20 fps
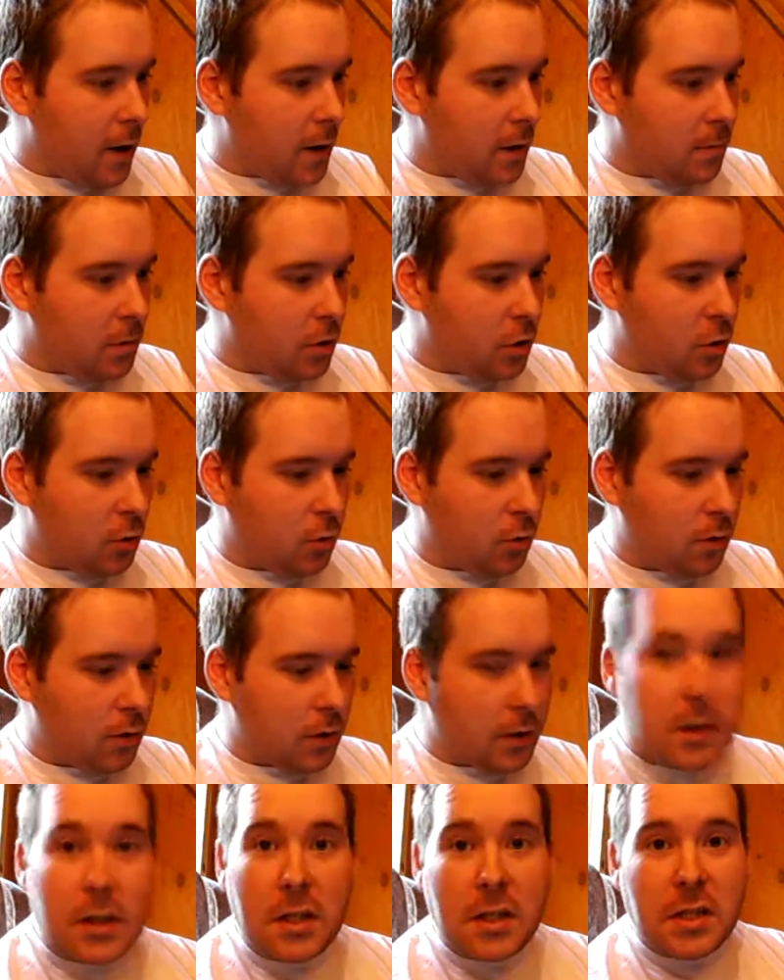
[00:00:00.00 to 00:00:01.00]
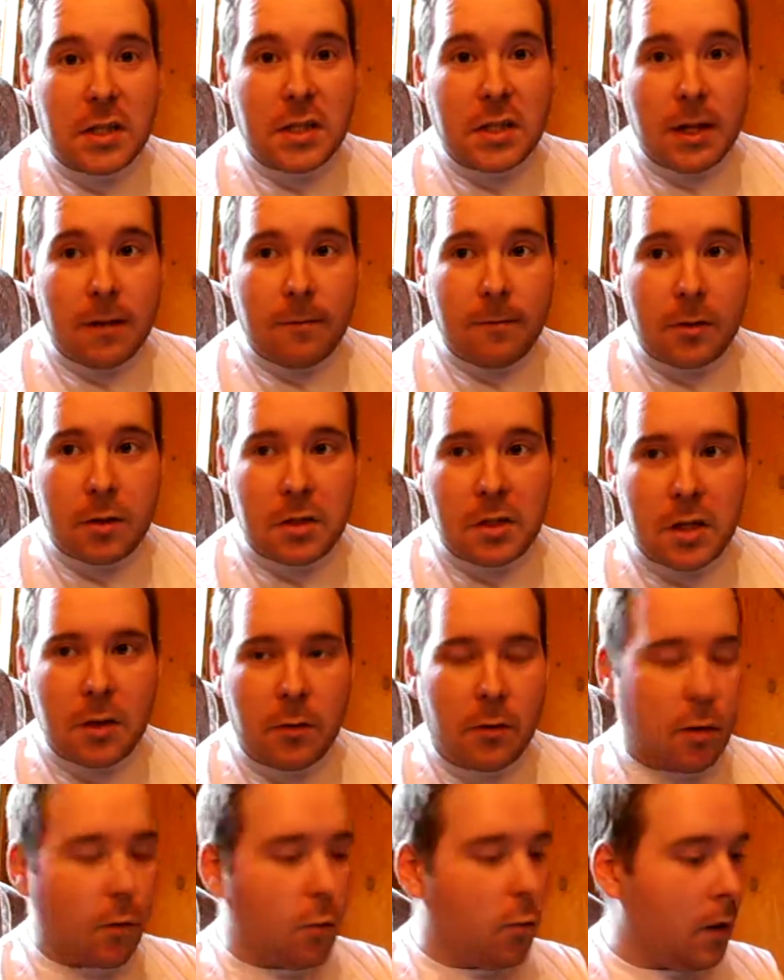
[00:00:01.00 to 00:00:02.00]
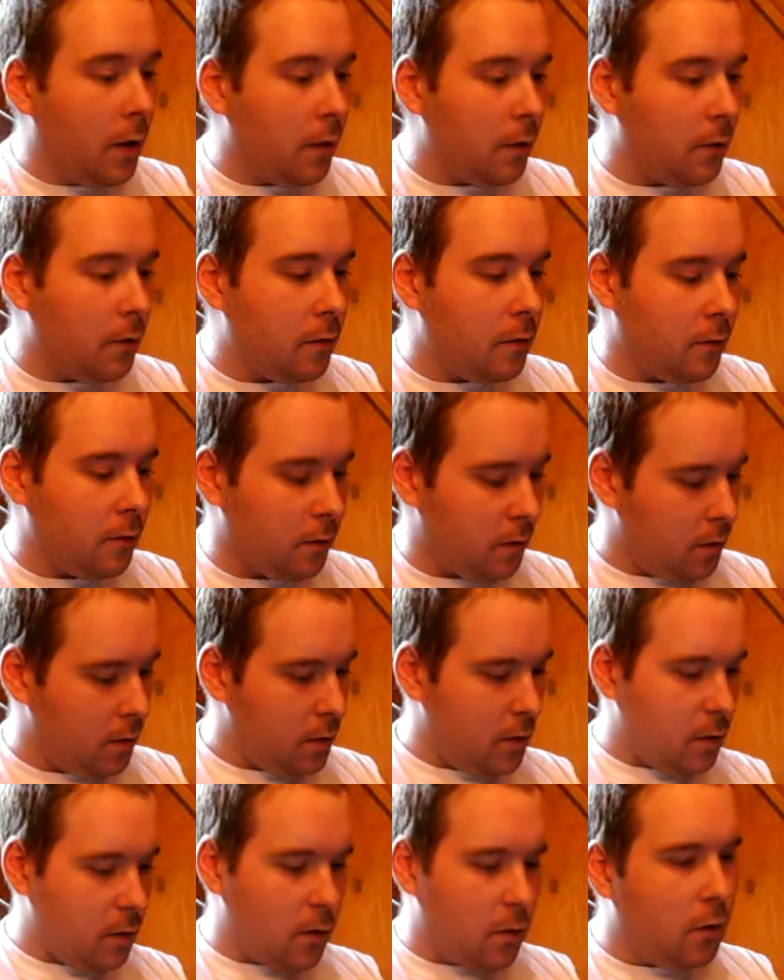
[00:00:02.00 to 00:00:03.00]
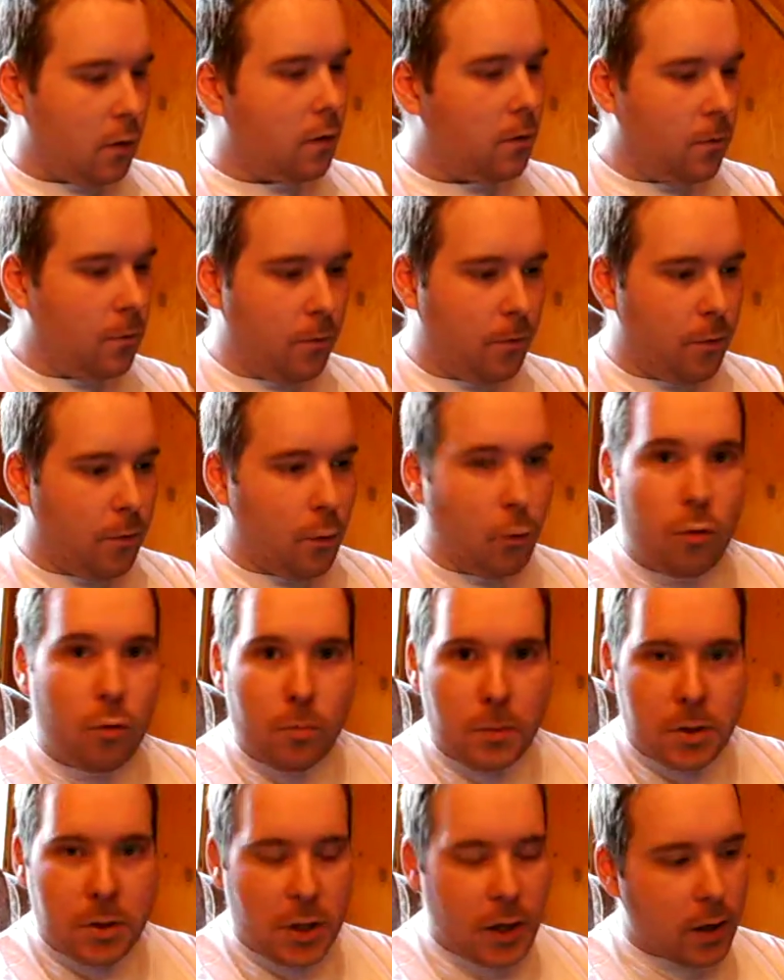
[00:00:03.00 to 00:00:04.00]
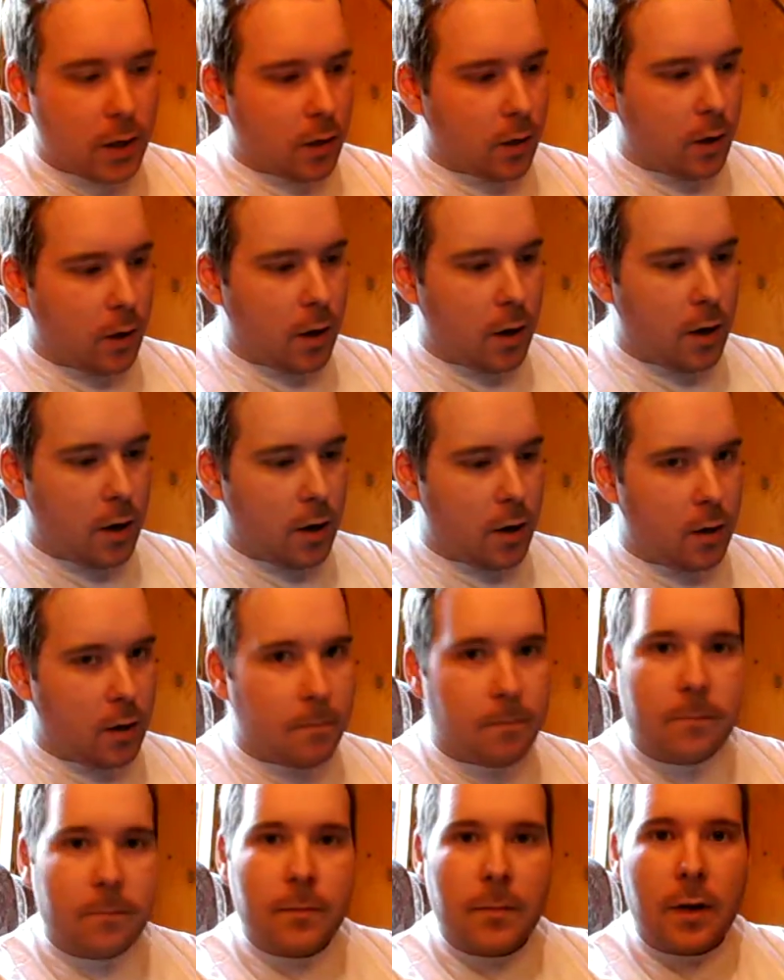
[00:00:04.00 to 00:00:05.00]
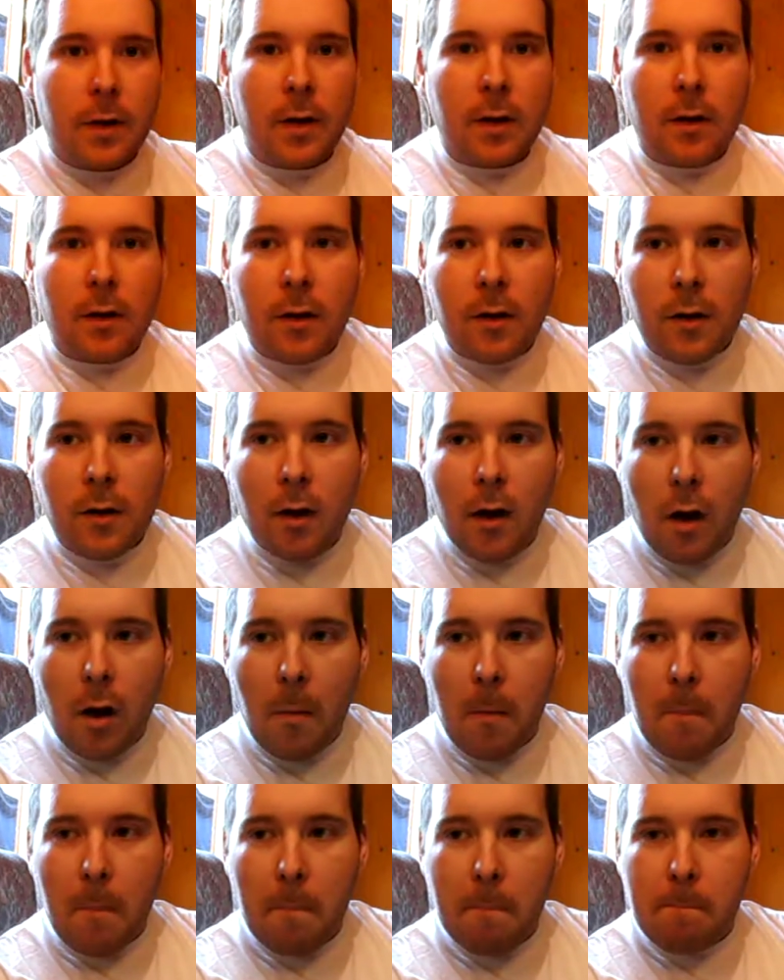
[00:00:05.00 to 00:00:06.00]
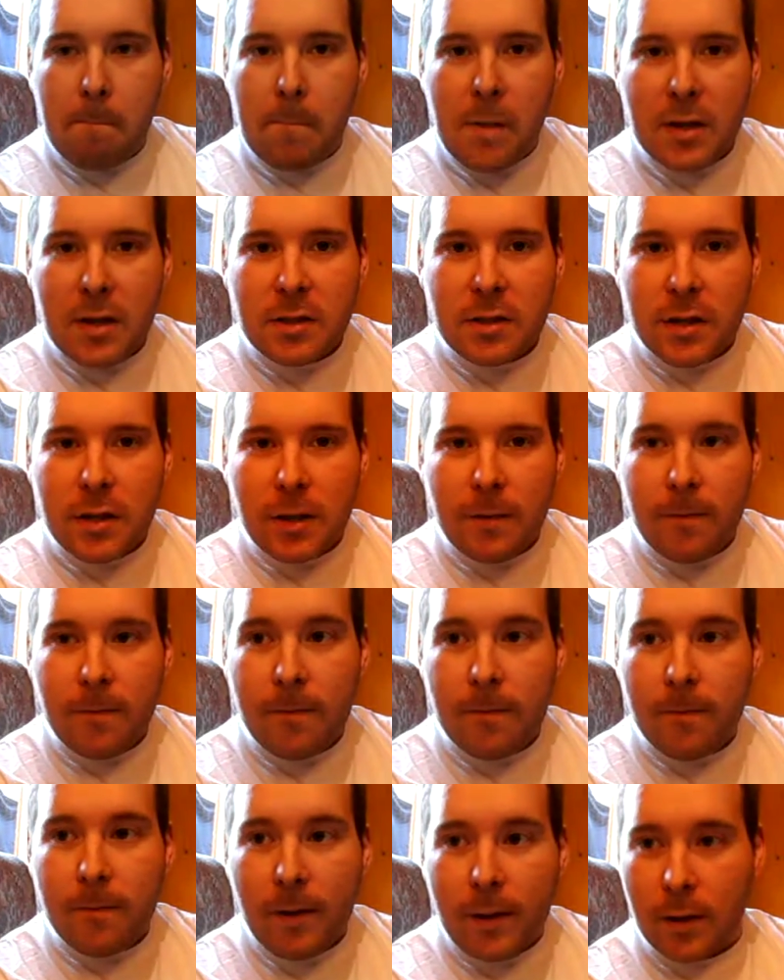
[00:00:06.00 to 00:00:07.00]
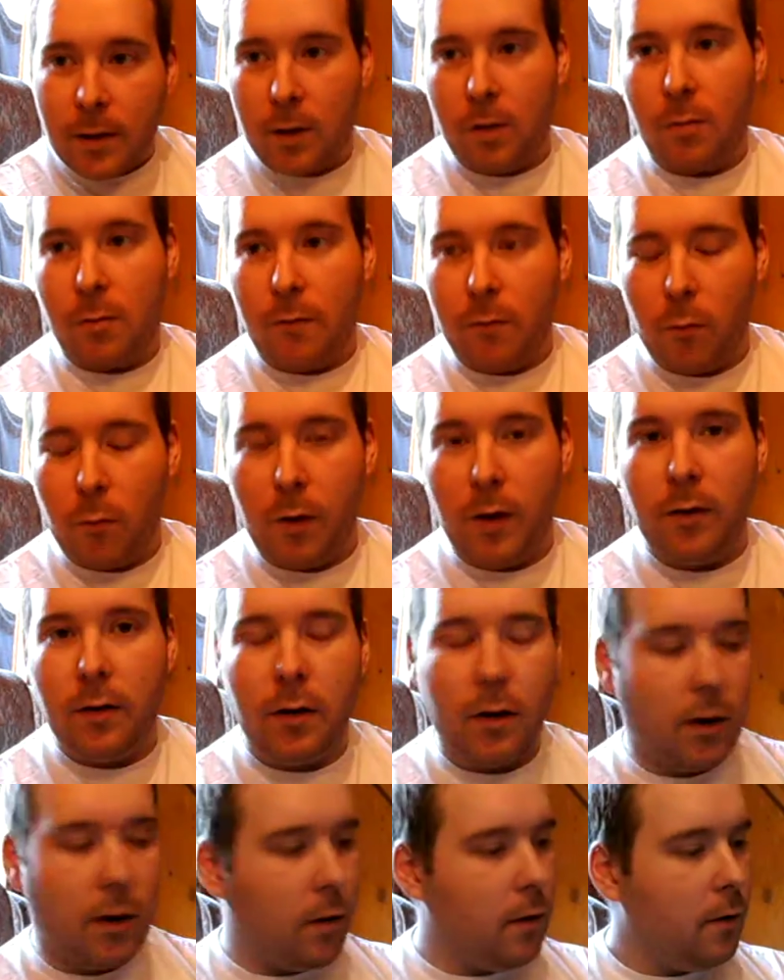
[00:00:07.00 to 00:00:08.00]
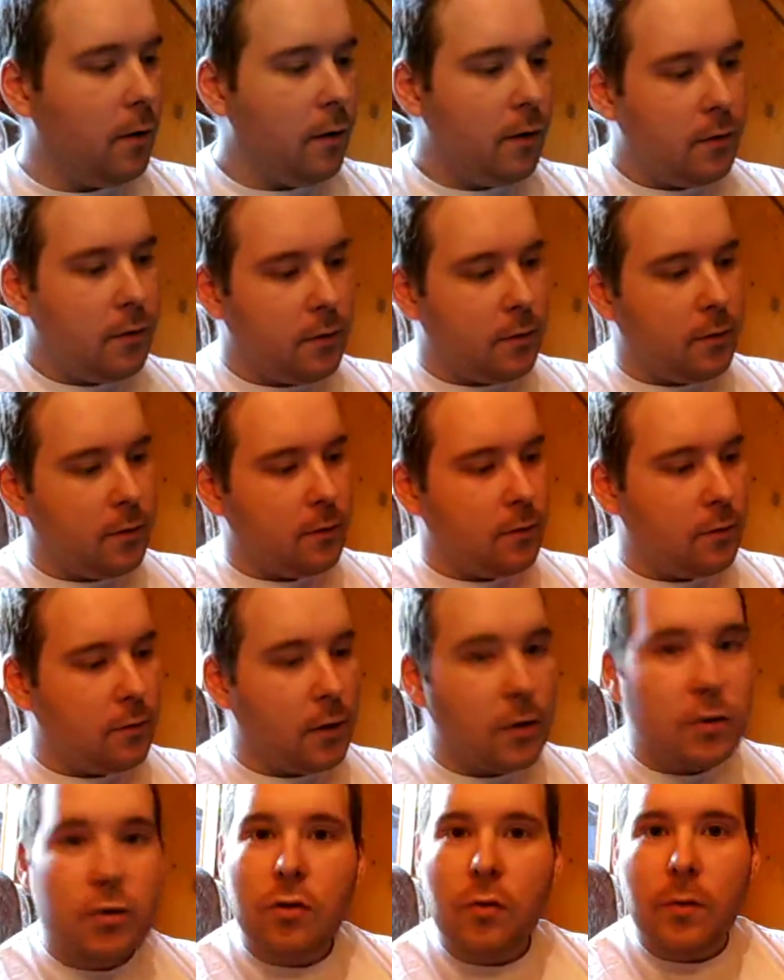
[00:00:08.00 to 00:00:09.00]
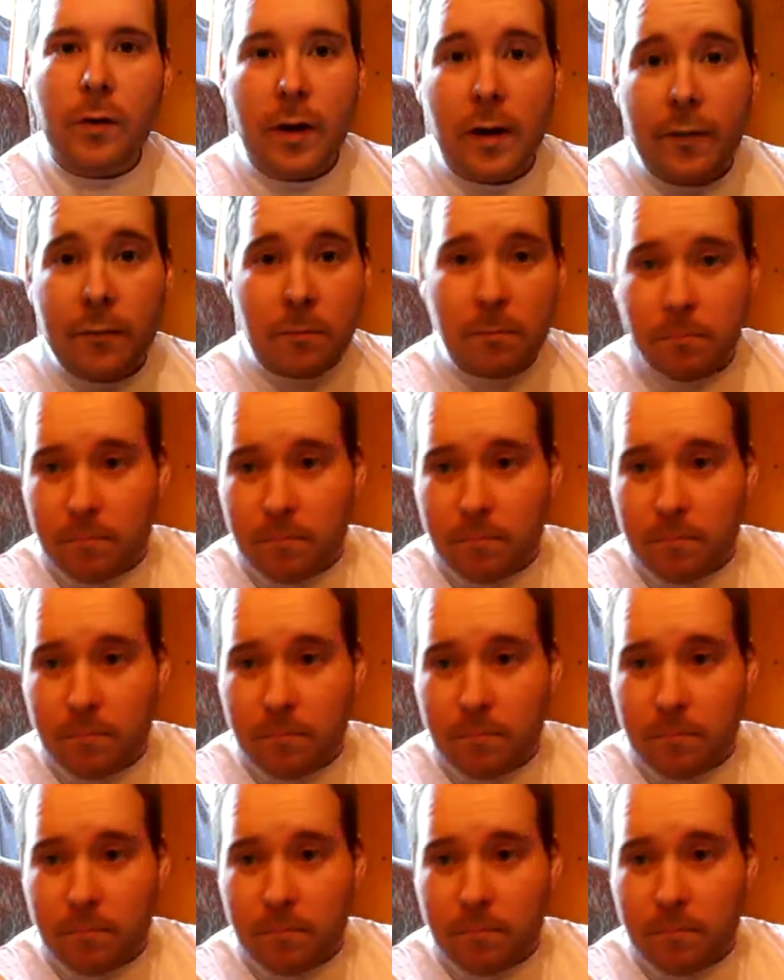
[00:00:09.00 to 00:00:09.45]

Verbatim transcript: assured Saviour 01 of the Warp Shack. Um, must say thank you everyone. I sorry I haven't